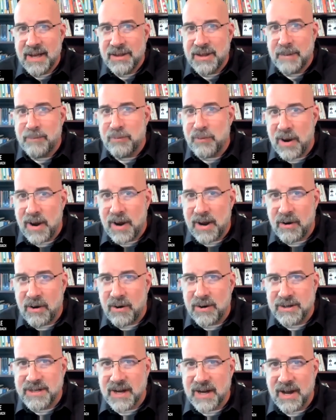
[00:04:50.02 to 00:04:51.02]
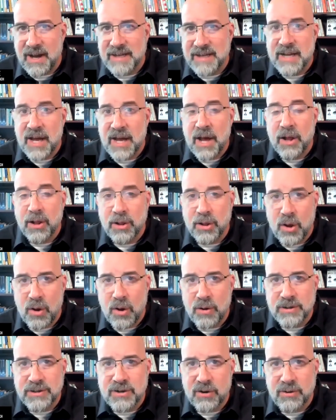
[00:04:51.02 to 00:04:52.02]
that prioritize
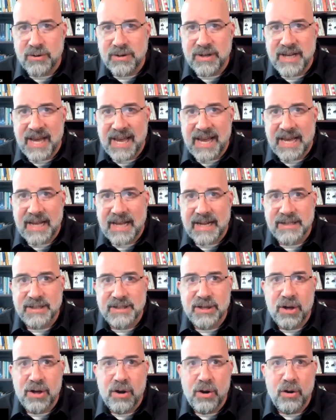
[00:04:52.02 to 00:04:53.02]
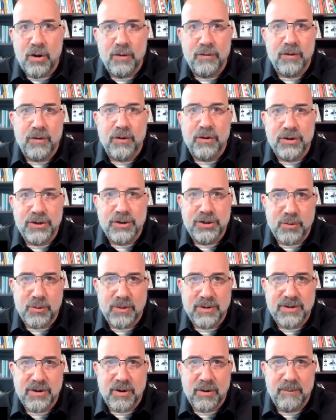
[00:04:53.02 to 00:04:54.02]
long-term gains over
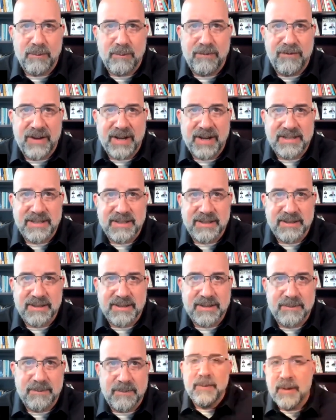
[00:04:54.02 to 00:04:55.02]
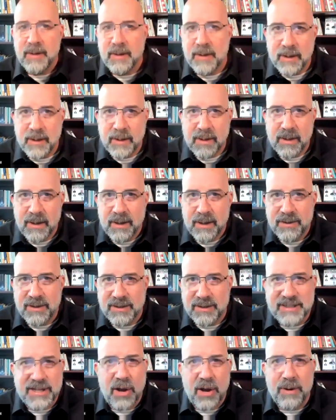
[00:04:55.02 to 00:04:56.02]
short-term fixes. The
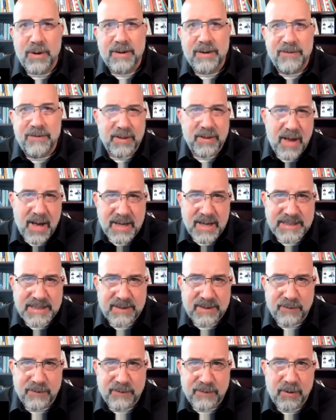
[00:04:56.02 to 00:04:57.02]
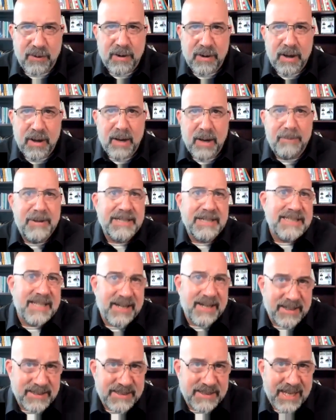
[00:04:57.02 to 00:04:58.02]
Stoic philosopher
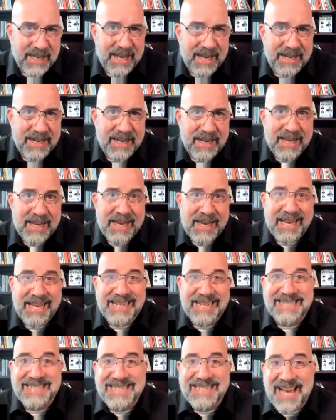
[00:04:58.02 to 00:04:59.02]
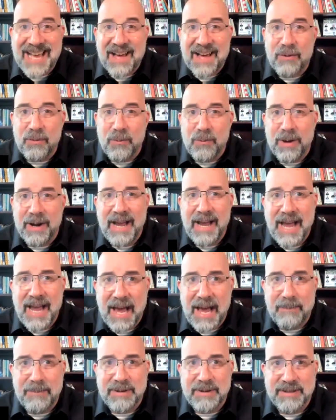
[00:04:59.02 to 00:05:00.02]
Epictetus said, "It's not what
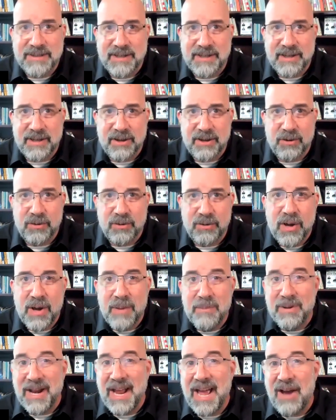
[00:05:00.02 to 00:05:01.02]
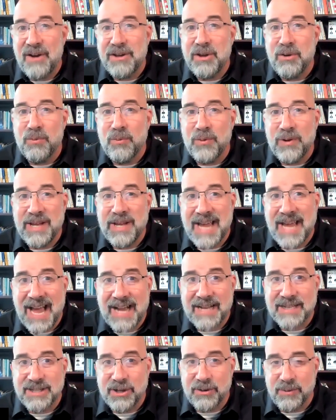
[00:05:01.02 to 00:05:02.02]
happens to you, but how you
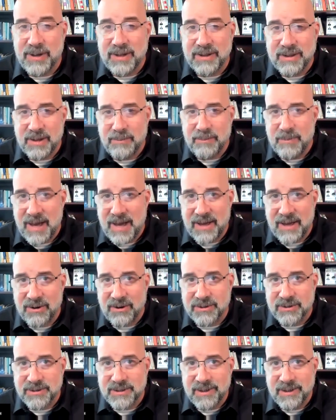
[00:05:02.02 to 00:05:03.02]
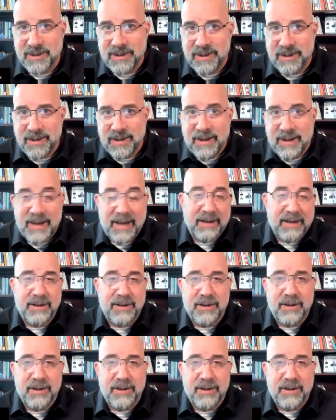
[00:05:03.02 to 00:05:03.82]
react to it that matters." And